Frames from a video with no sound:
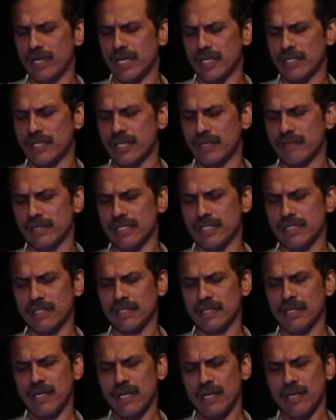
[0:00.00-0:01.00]
Veena Srinivasan,
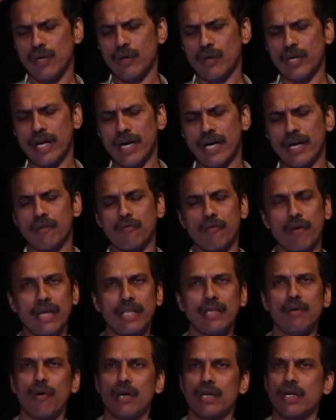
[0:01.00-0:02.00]
looking at where
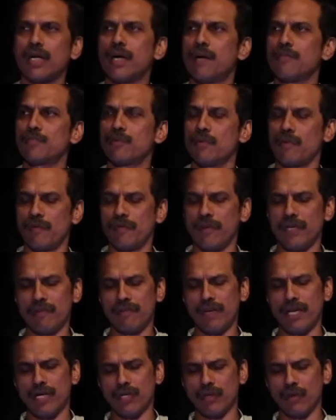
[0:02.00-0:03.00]
the water comes from and
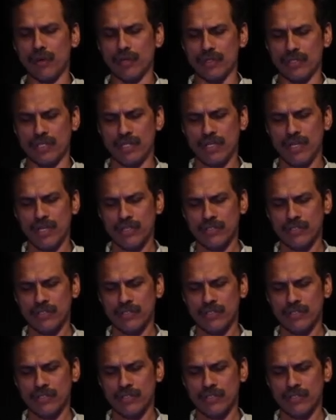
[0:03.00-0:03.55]
where it goes.